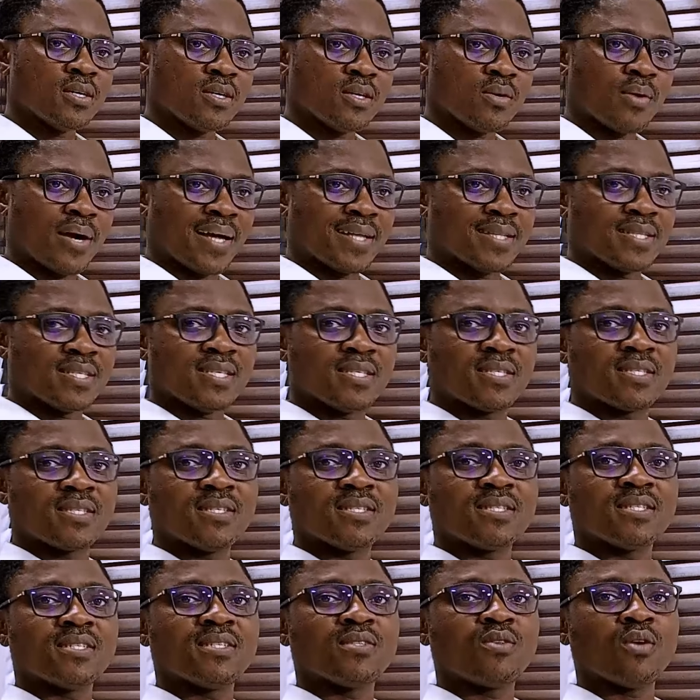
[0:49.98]
and this is
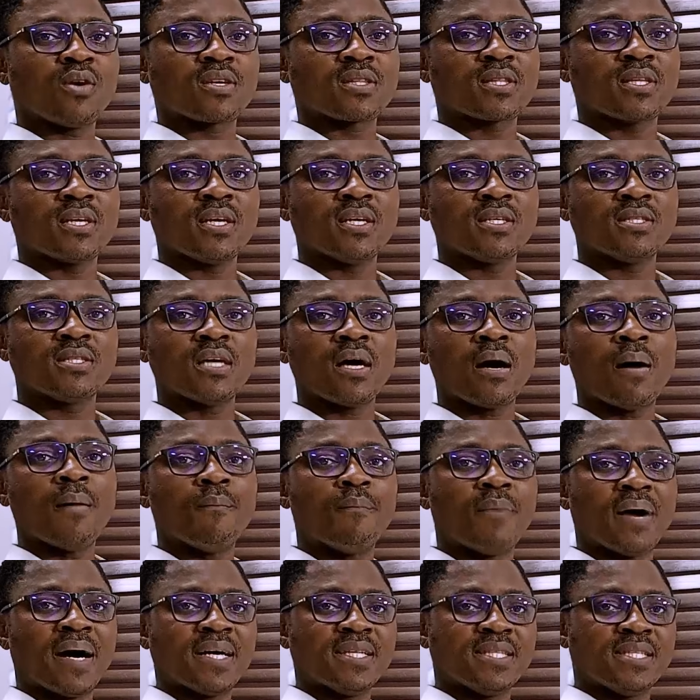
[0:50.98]
deducted
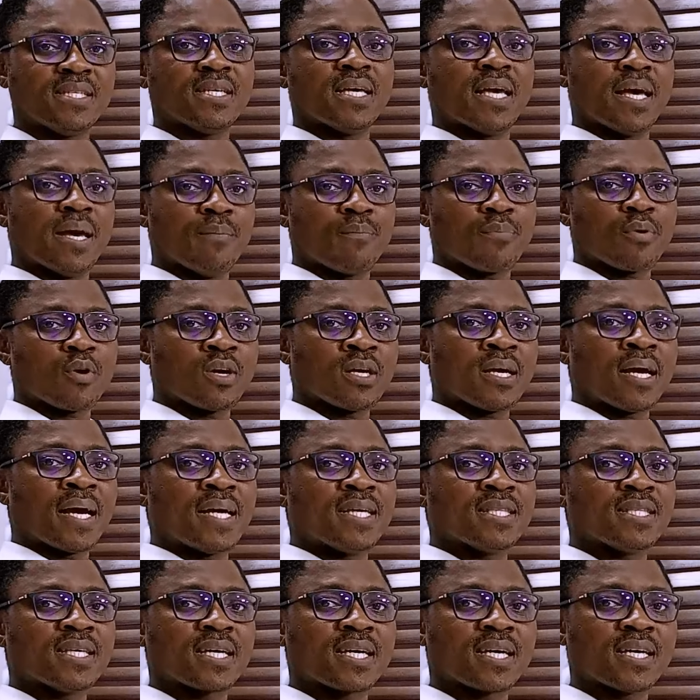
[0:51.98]
by the employer in
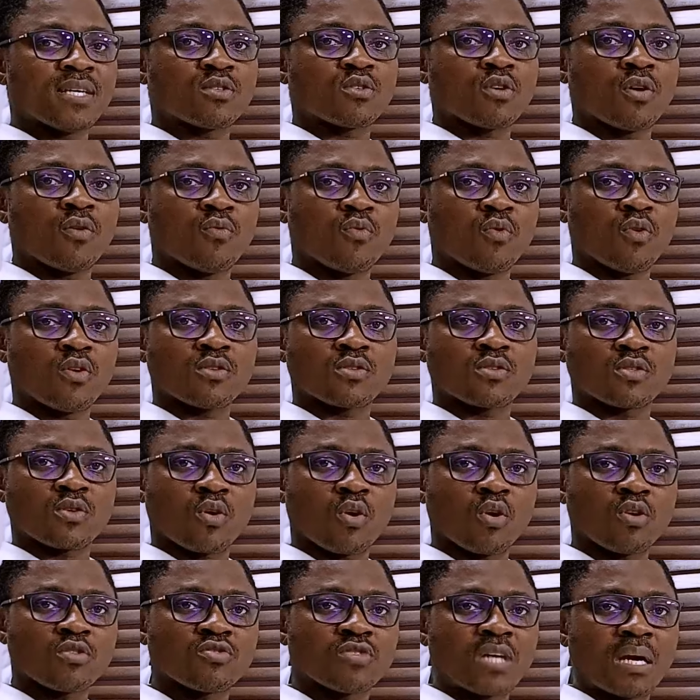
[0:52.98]
the case of what
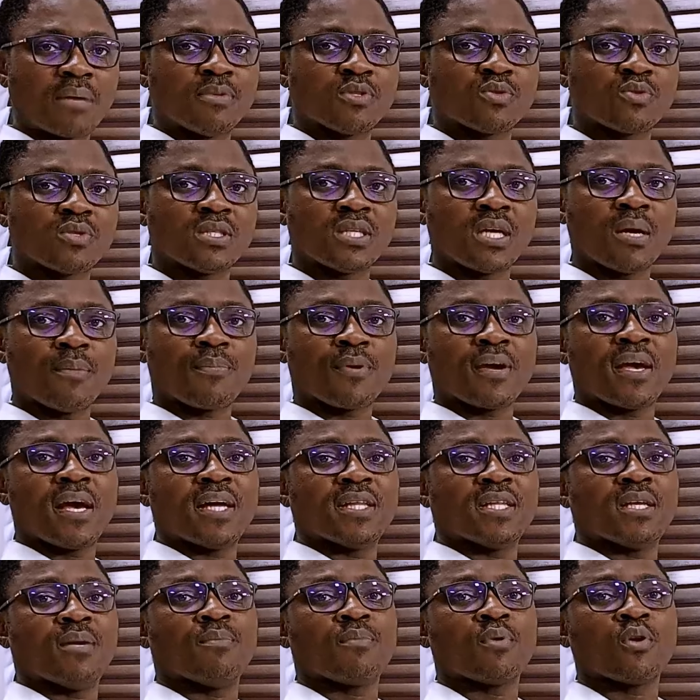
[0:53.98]
contract between the employer and
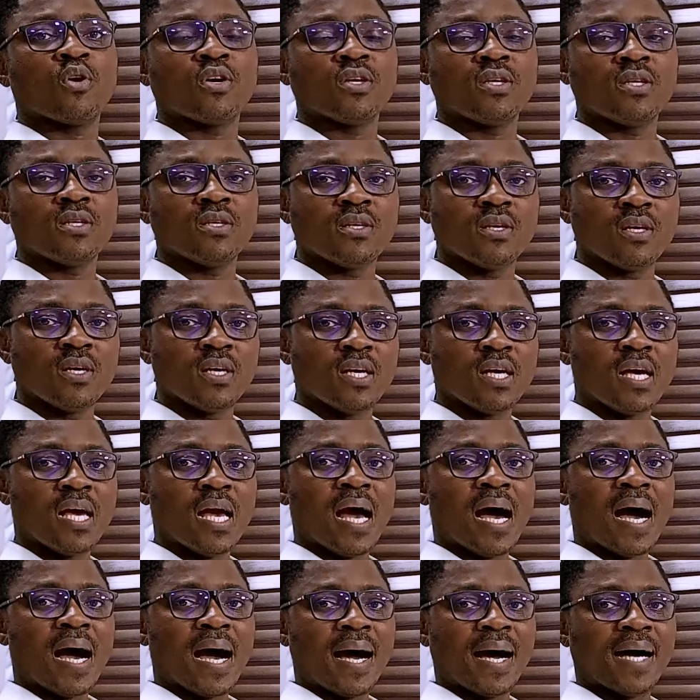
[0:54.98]
employee,
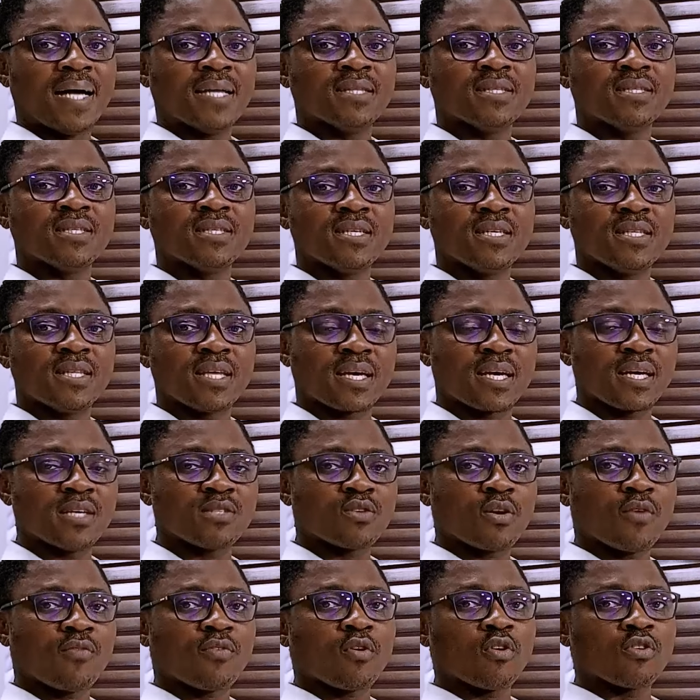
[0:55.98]
and in the case
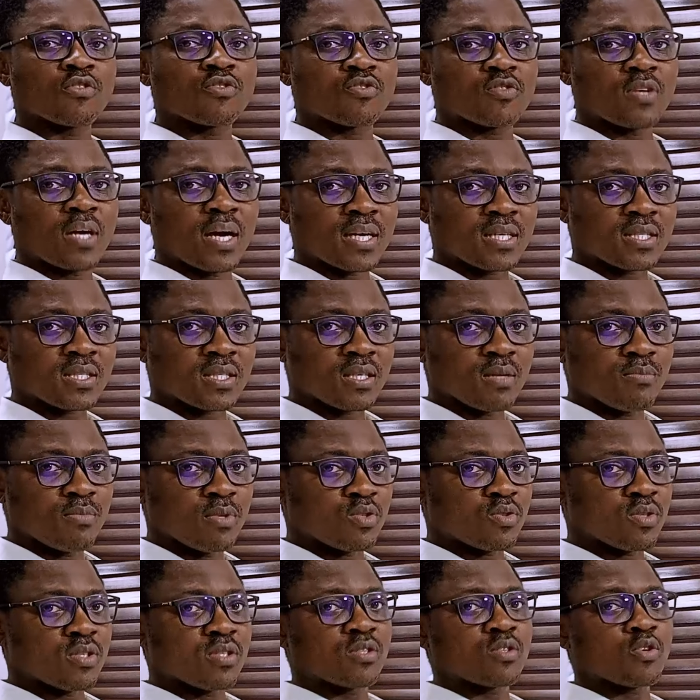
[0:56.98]
of contract
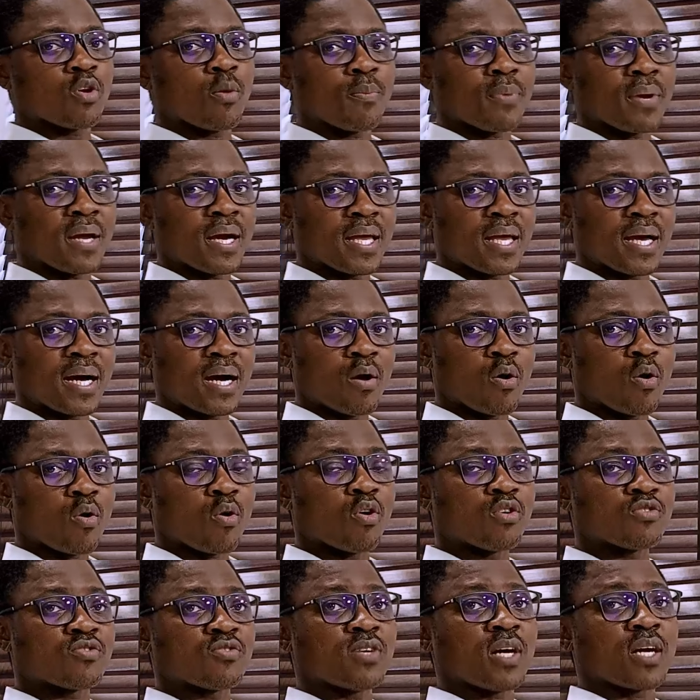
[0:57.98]
between supplier or
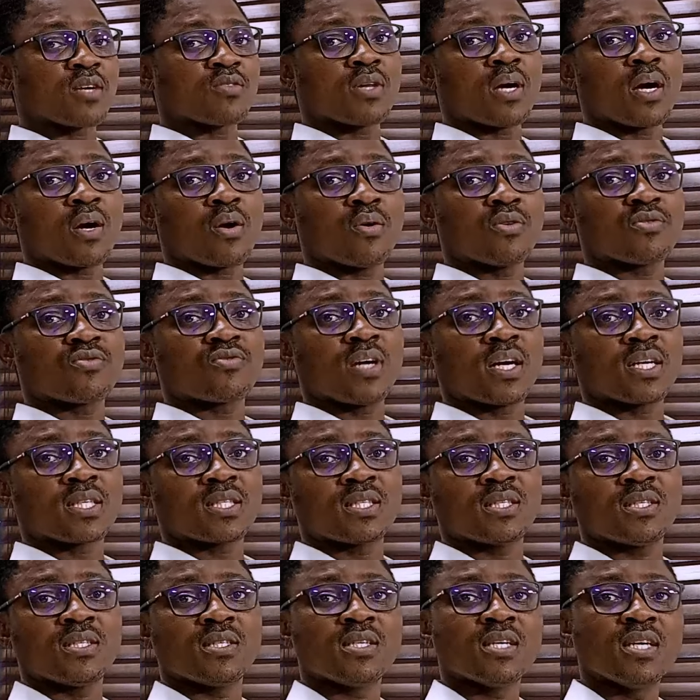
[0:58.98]
contractor and
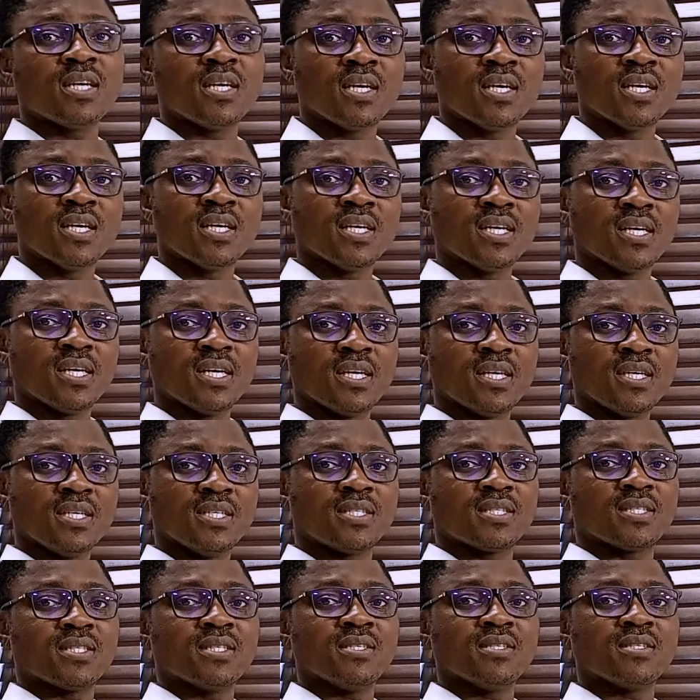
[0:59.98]
contractee, it
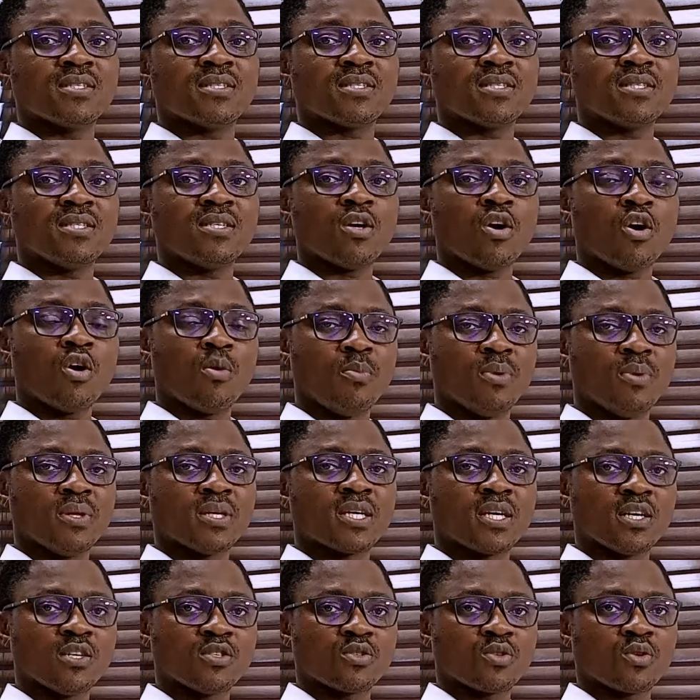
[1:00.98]
is the
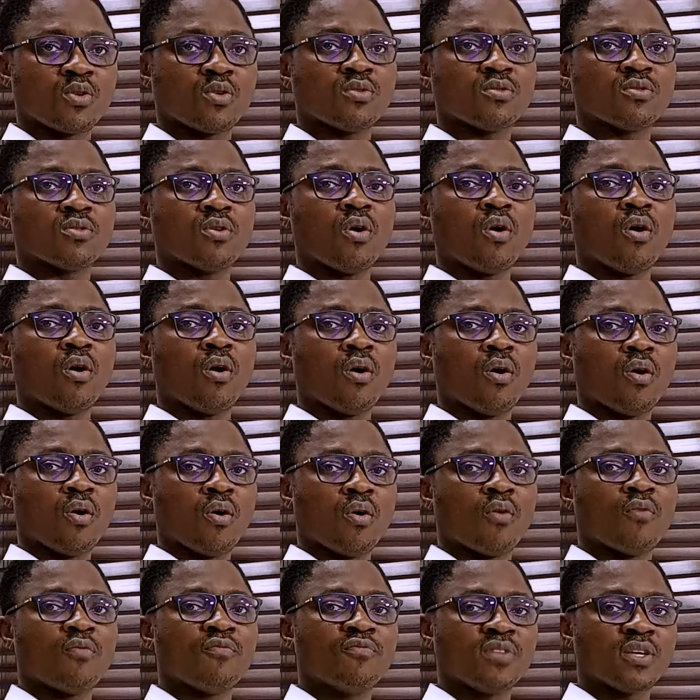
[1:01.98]
obligation
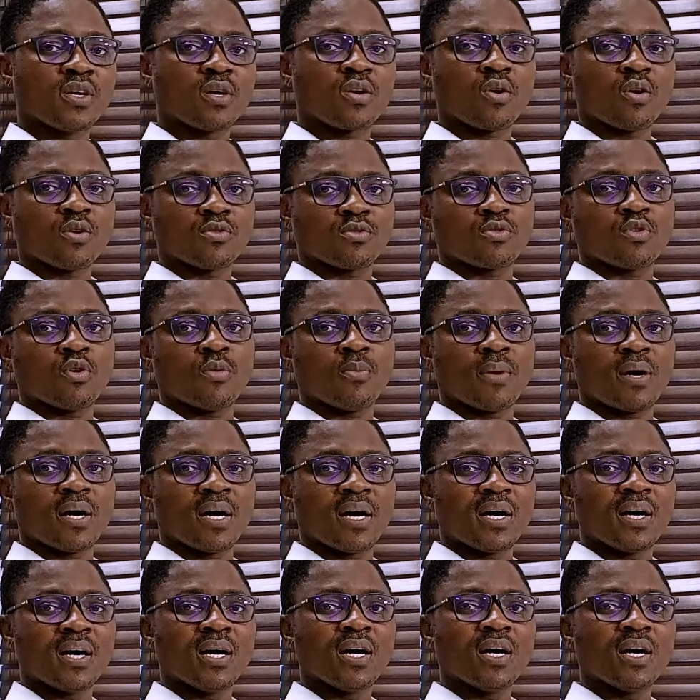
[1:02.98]
of the customer